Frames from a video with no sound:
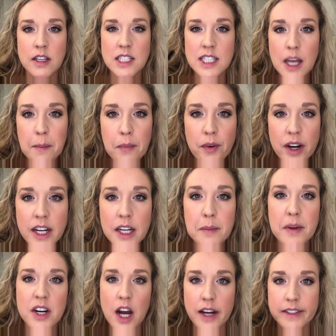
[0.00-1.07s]
separated
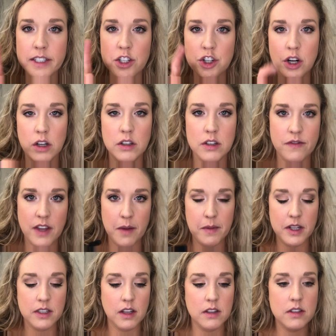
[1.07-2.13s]
but not into chunks, if that
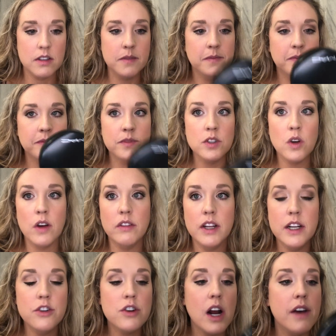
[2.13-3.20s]
makes sense. So I've let
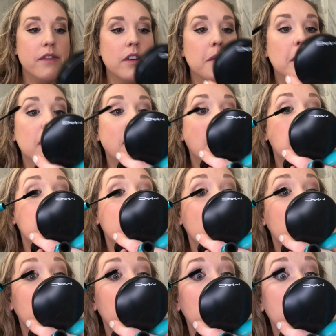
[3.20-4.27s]
it dry for a minute and I'm gonna
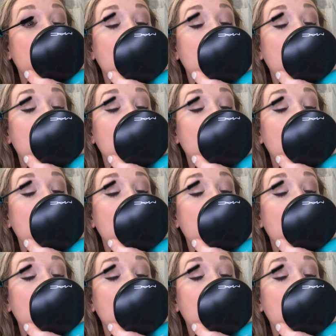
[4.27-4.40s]
go in one more